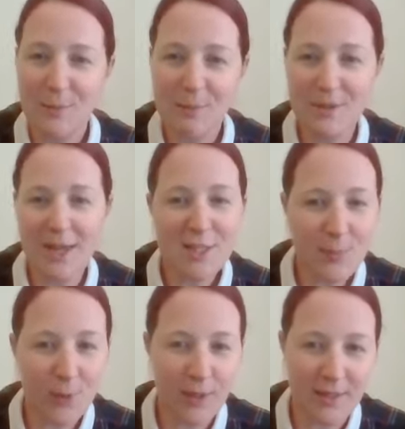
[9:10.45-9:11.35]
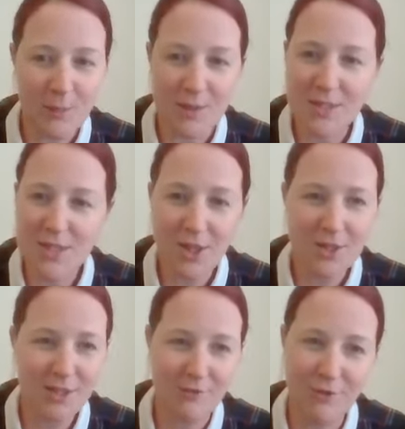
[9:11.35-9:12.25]
But by this point, with
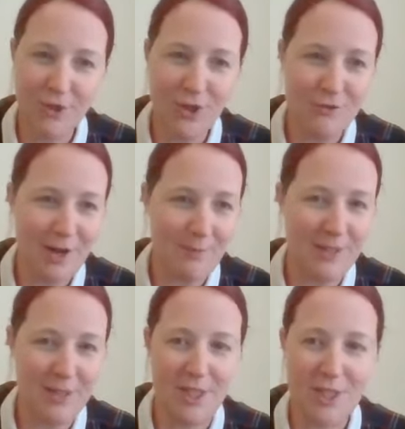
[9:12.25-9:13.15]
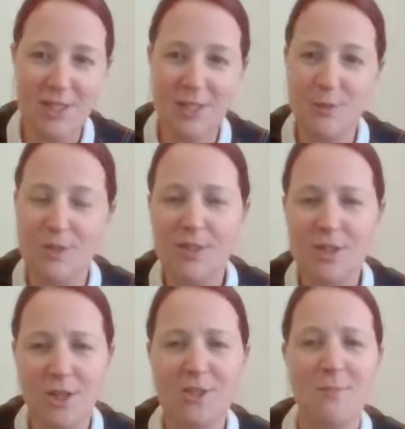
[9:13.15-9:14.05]
such a good reputation, there was
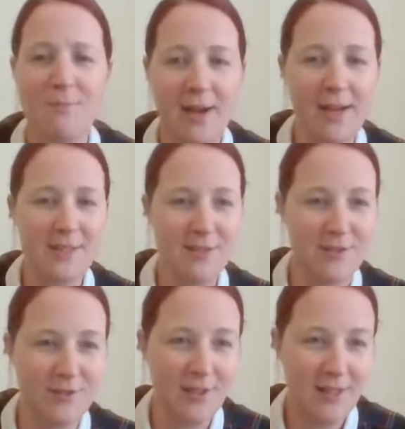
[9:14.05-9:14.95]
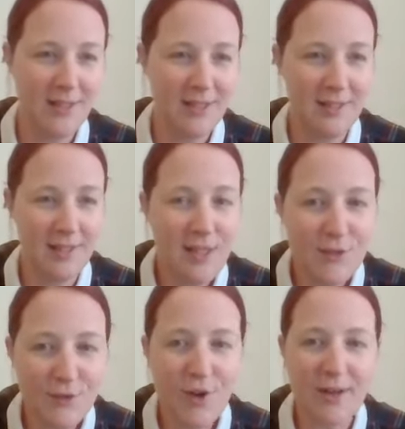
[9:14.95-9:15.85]
such a massive
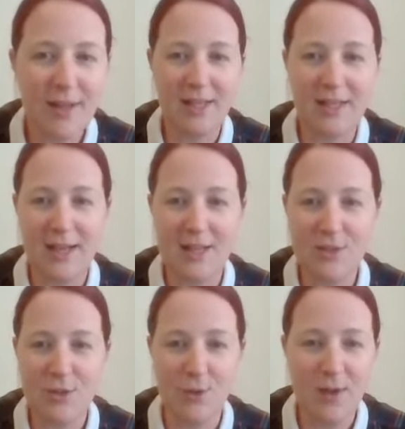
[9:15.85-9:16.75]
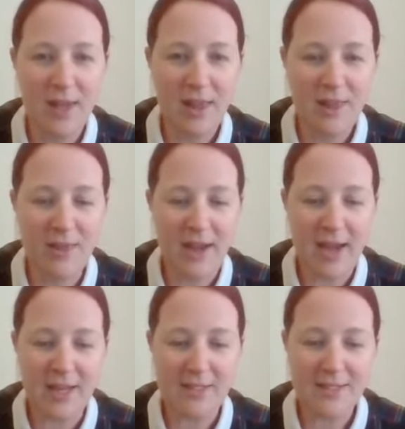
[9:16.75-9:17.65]
need for it in Glasgow
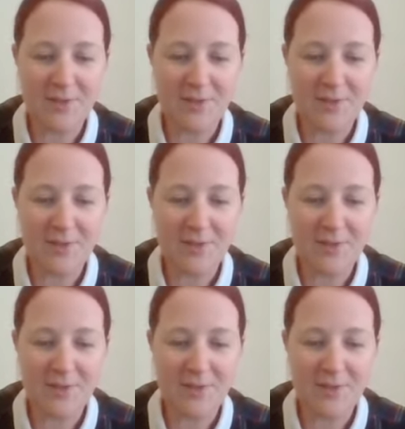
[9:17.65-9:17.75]
that